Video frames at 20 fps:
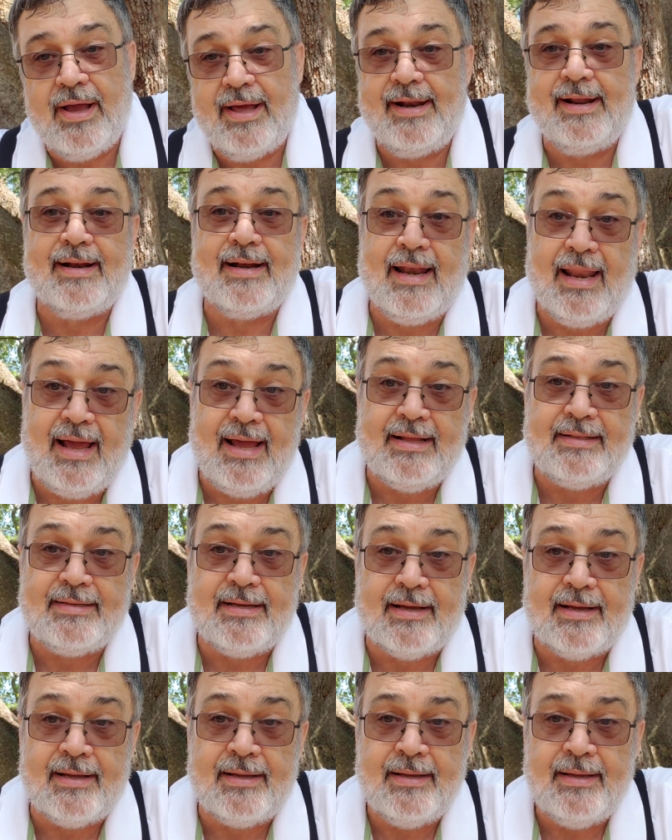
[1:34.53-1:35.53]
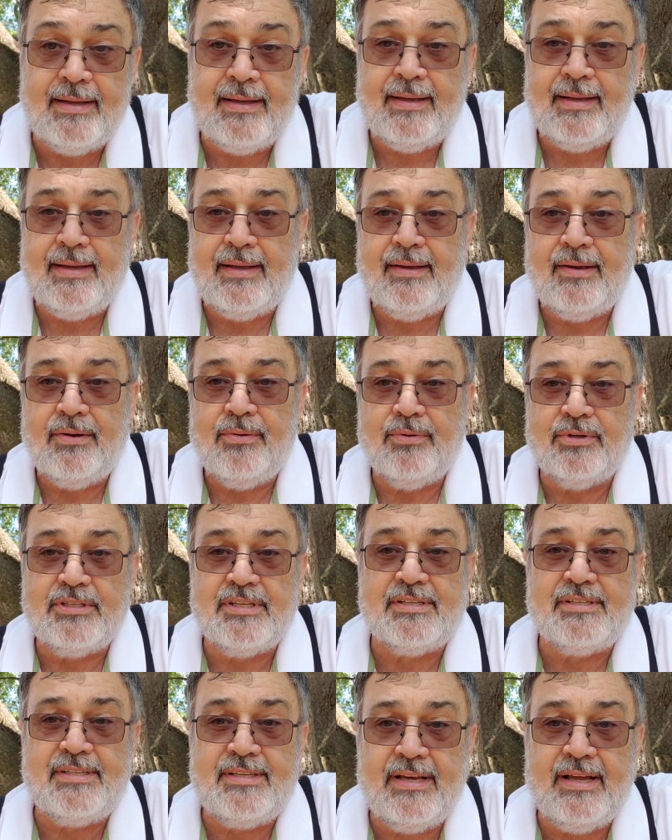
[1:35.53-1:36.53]
And Atlanta was
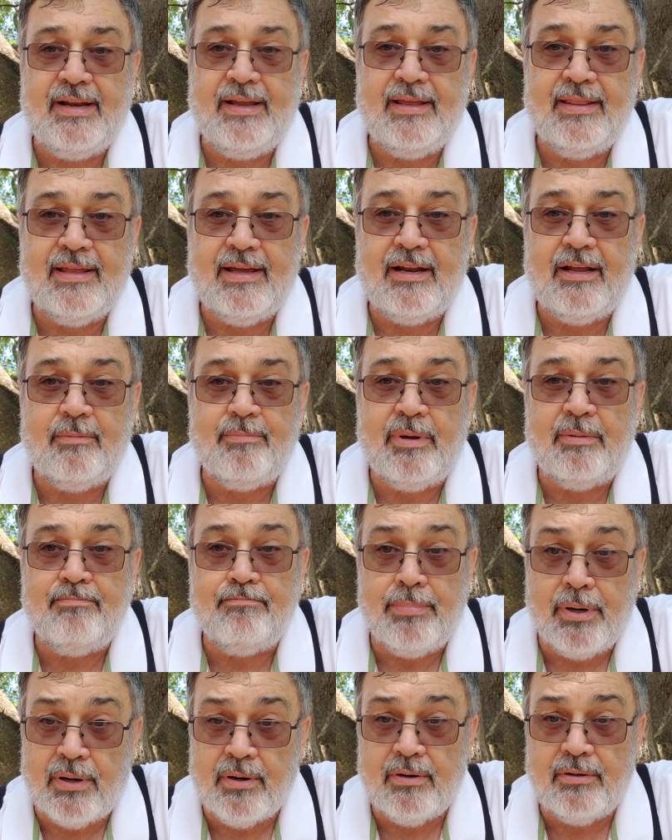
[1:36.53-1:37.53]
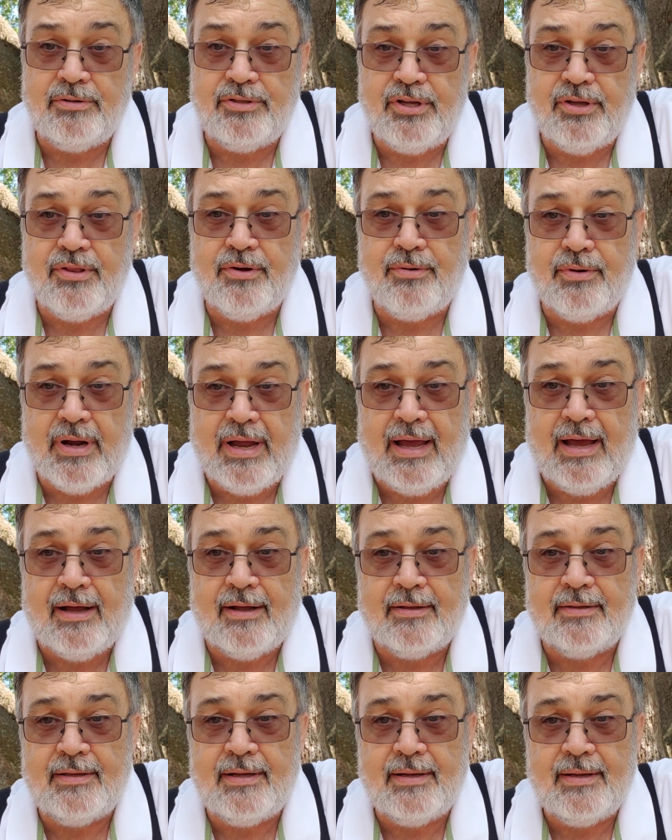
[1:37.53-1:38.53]
a city that had been burned to the
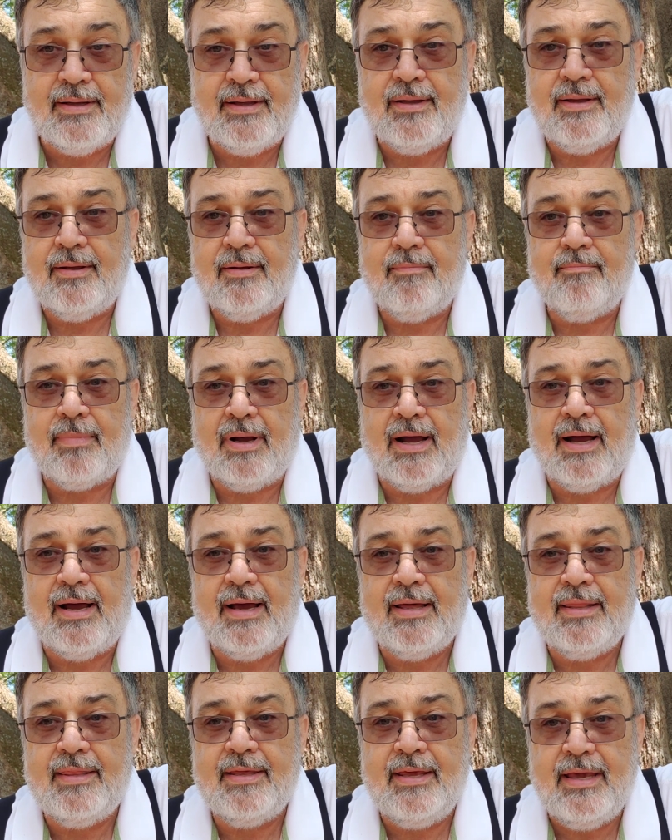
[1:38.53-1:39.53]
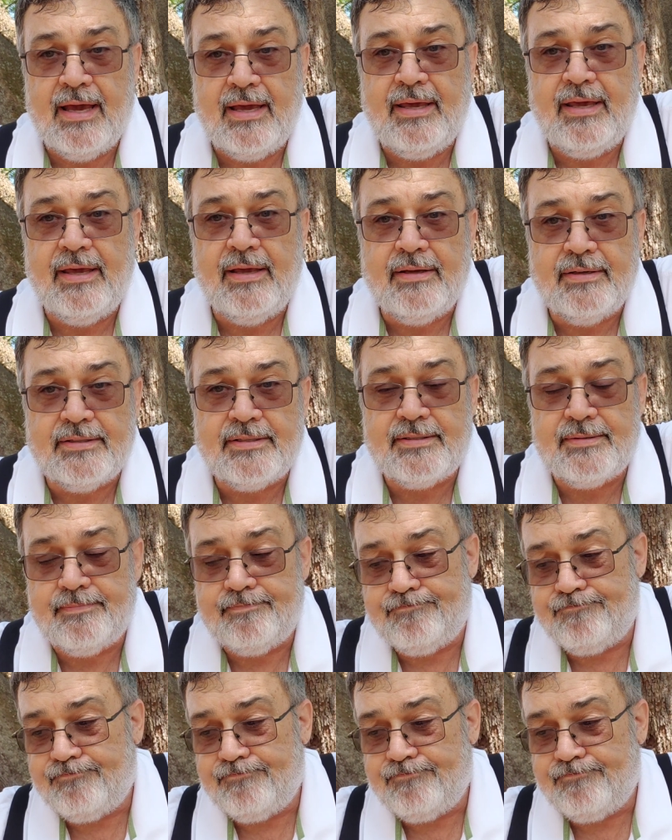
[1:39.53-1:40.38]
ground by the Yankees,